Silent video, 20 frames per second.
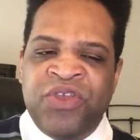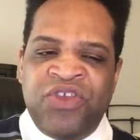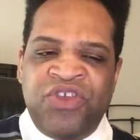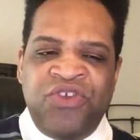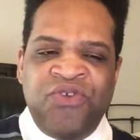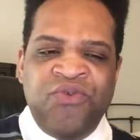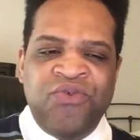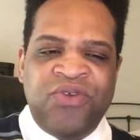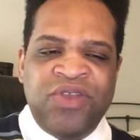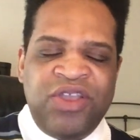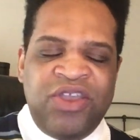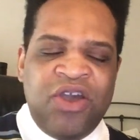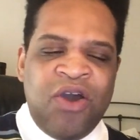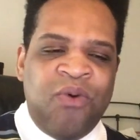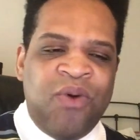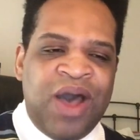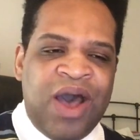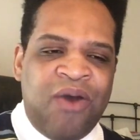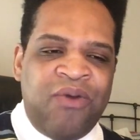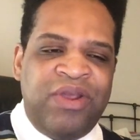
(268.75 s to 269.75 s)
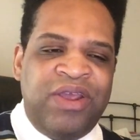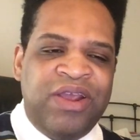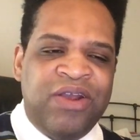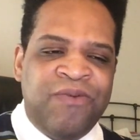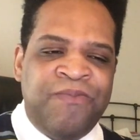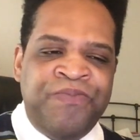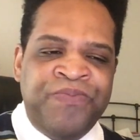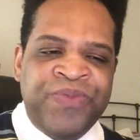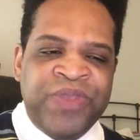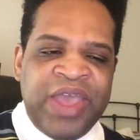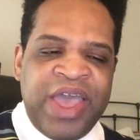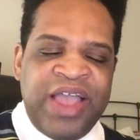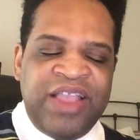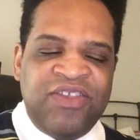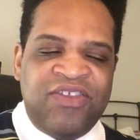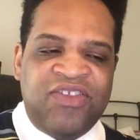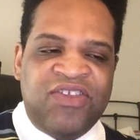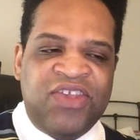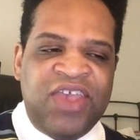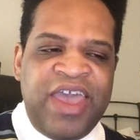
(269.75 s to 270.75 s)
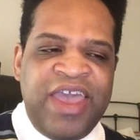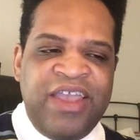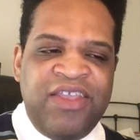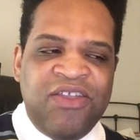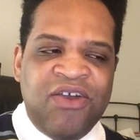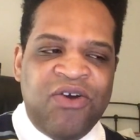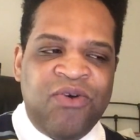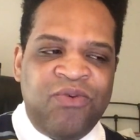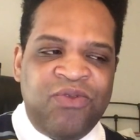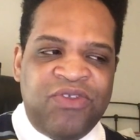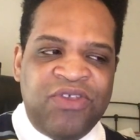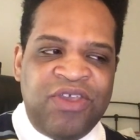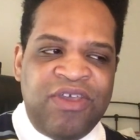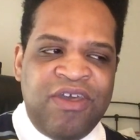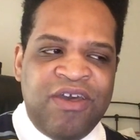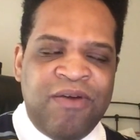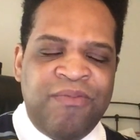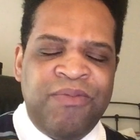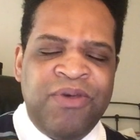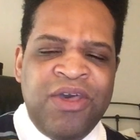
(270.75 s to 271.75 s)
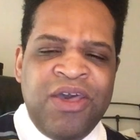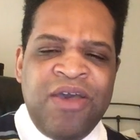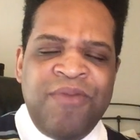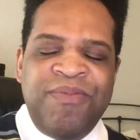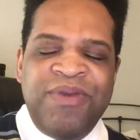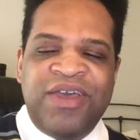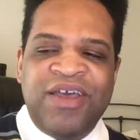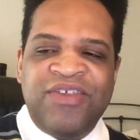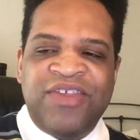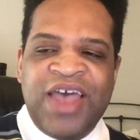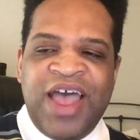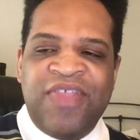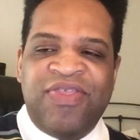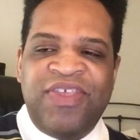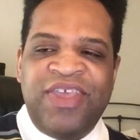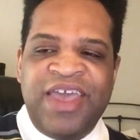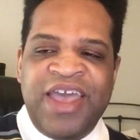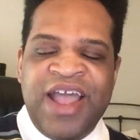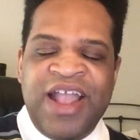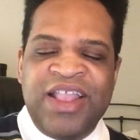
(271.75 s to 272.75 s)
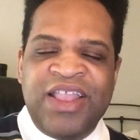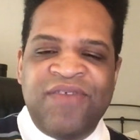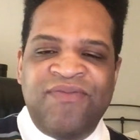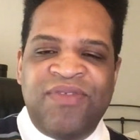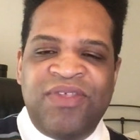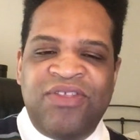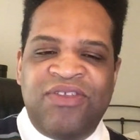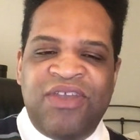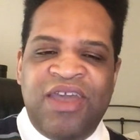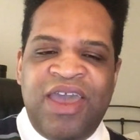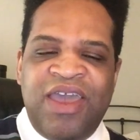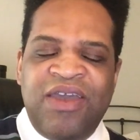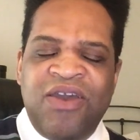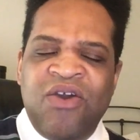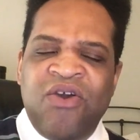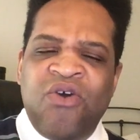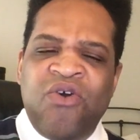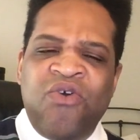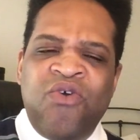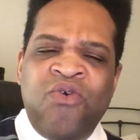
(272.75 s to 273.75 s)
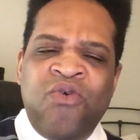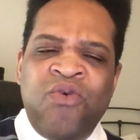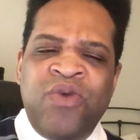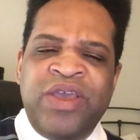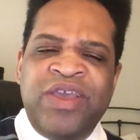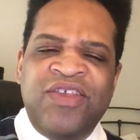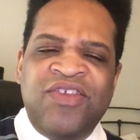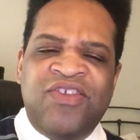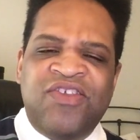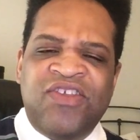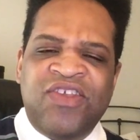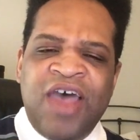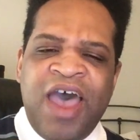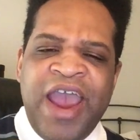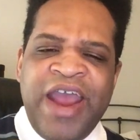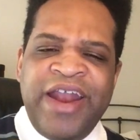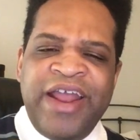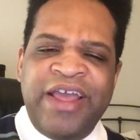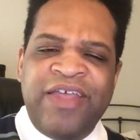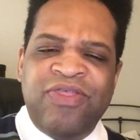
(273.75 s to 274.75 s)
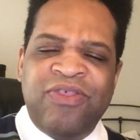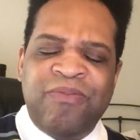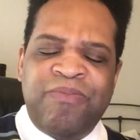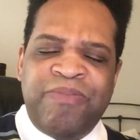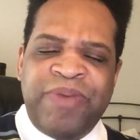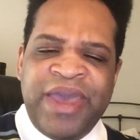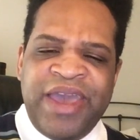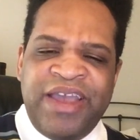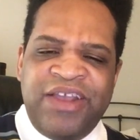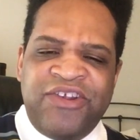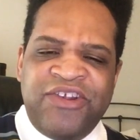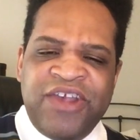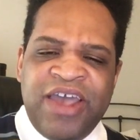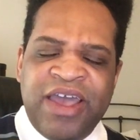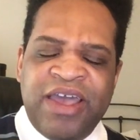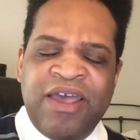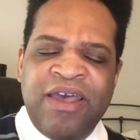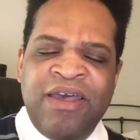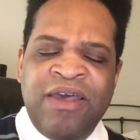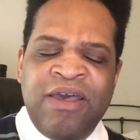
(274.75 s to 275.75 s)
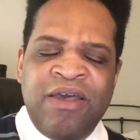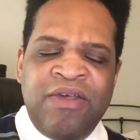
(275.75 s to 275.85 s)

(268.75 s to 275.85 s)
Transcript: you could go out here and say no to him because at the end of the day, who is signing the paycheck?